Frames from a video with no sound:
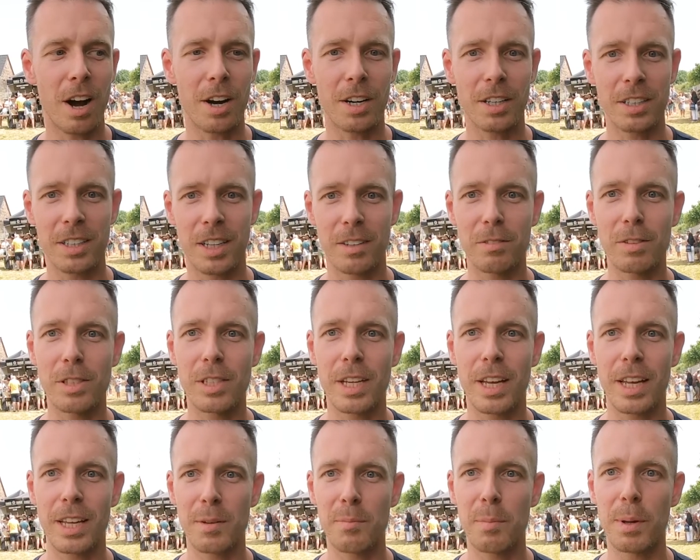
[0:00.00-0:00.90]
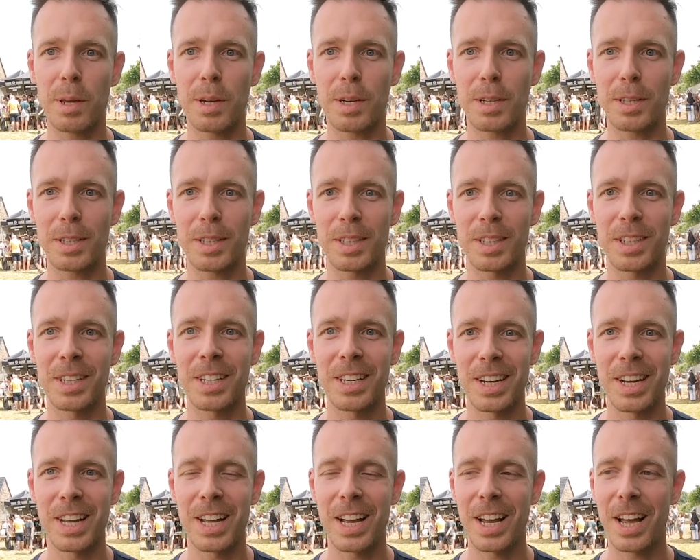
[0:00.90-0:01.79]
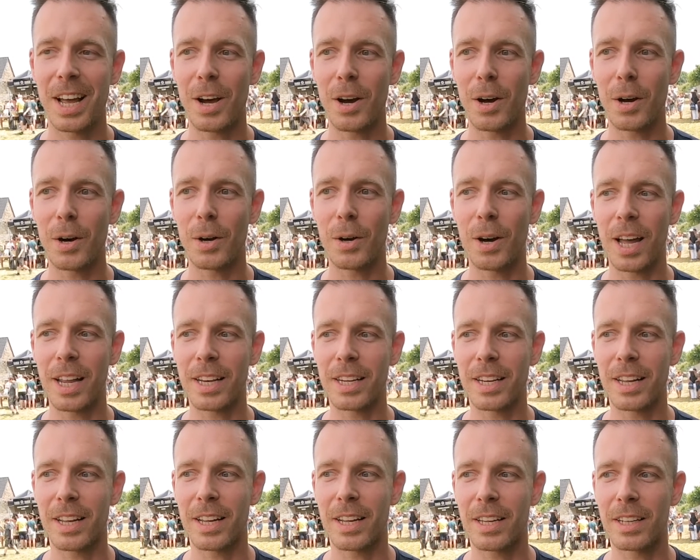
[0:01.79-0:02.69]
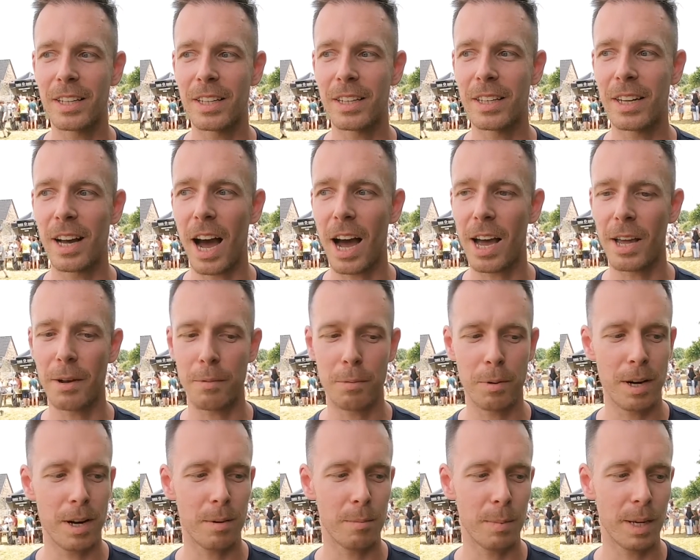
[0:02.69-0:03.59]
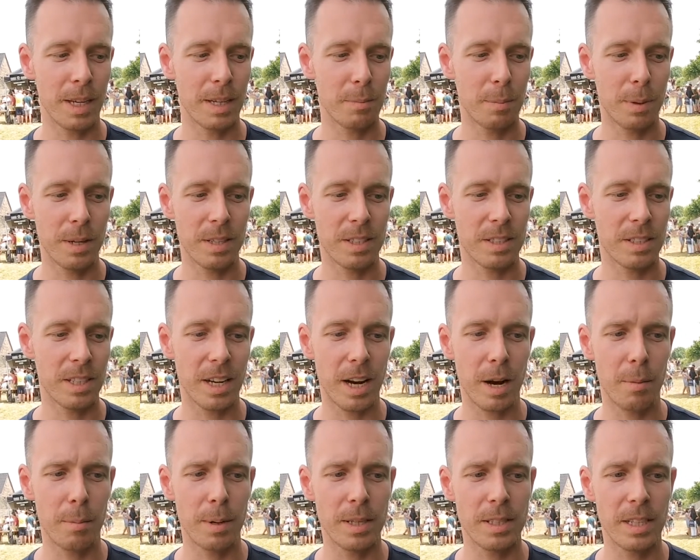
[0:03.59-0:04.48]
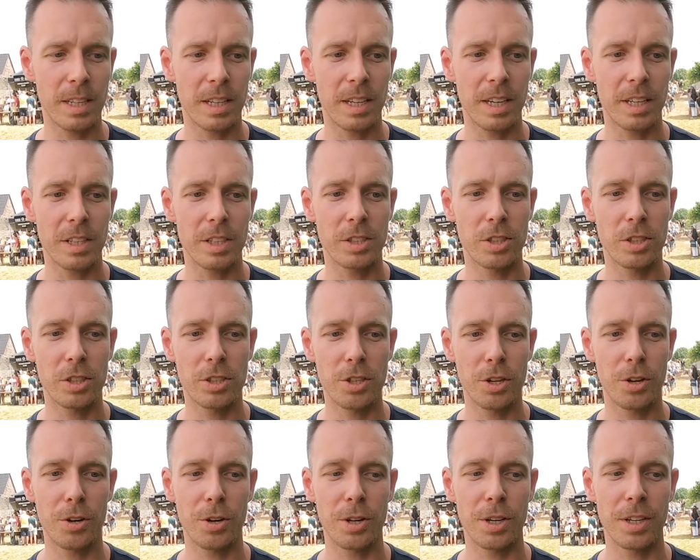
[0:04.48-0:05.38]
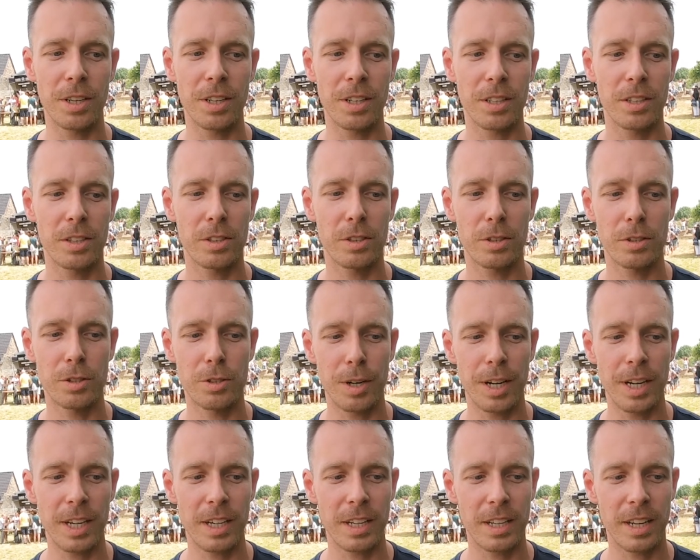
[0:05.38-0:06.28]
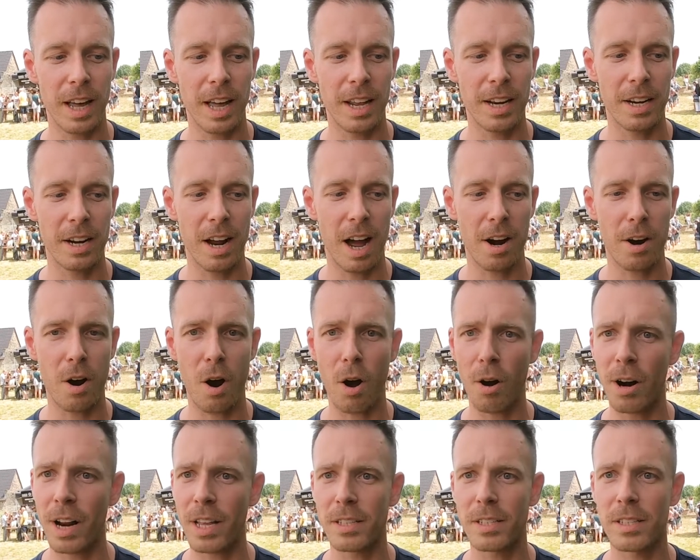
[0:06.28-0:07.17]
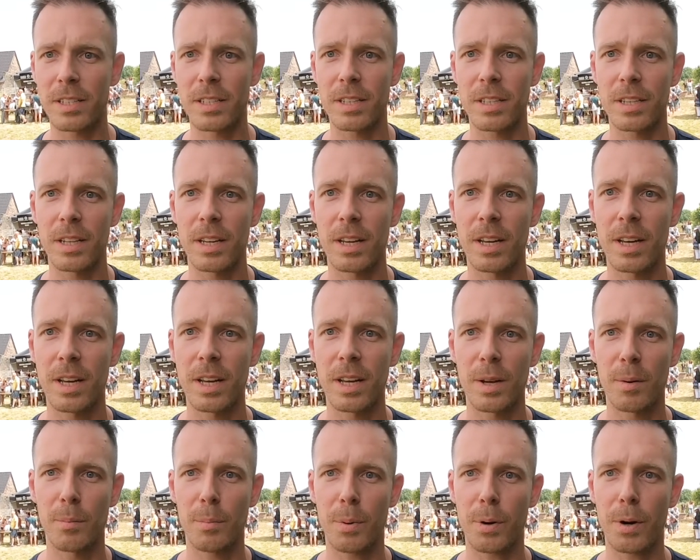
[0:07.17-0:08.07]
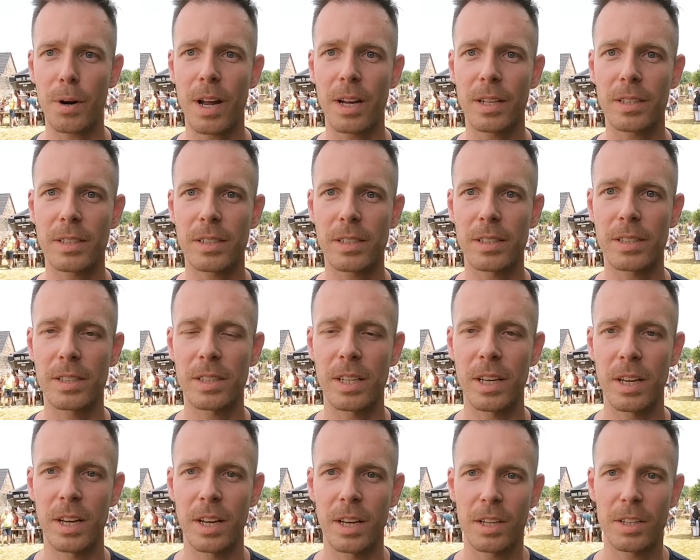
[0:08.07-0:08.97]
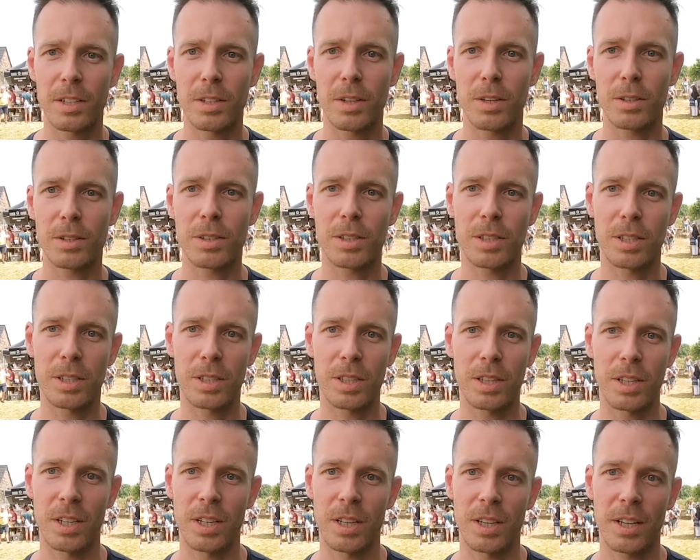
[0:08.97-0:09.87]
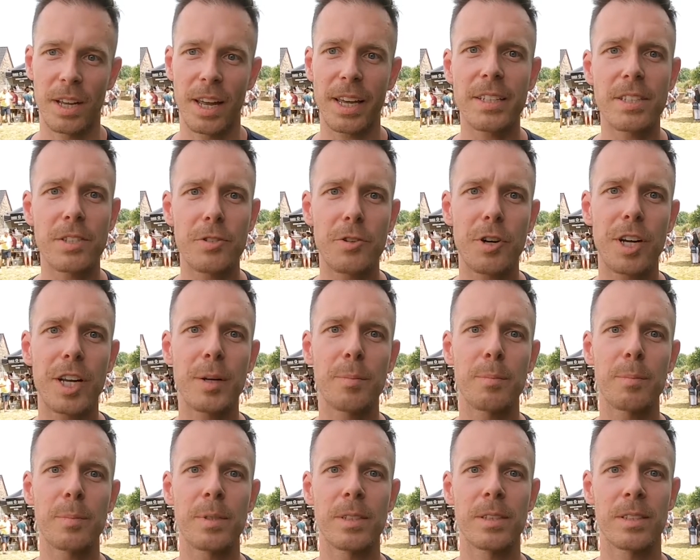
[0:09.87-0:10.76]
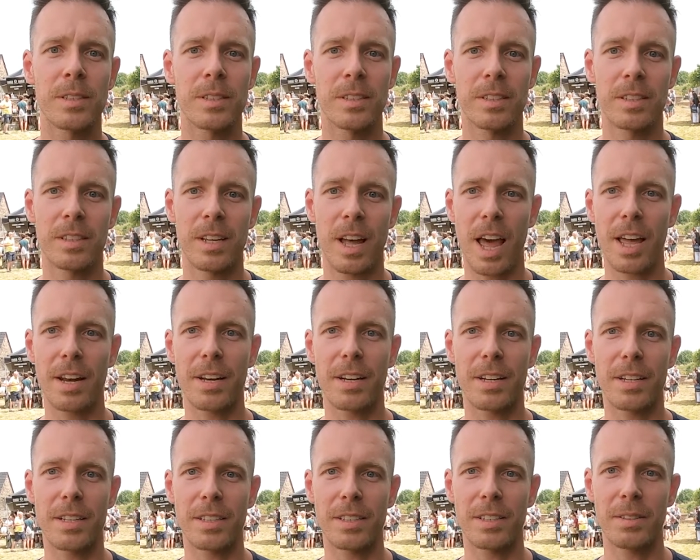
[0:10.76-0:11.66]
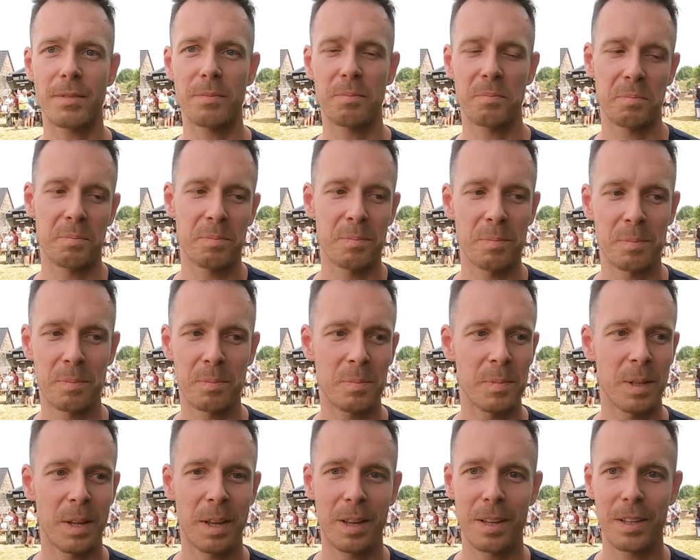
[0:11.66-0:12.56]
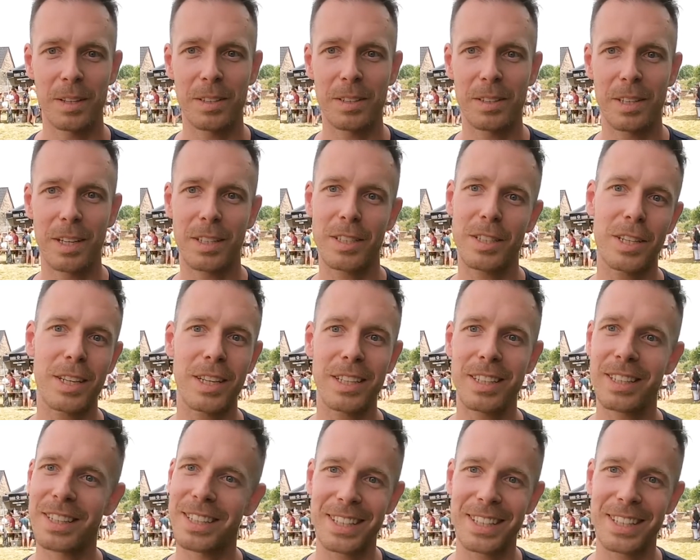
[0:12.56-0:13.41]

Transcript: art, I would say, in beer. Uh, and uh, I want to make beers that are basically joy to drink and are honest products, not extreme. And uh, that's it,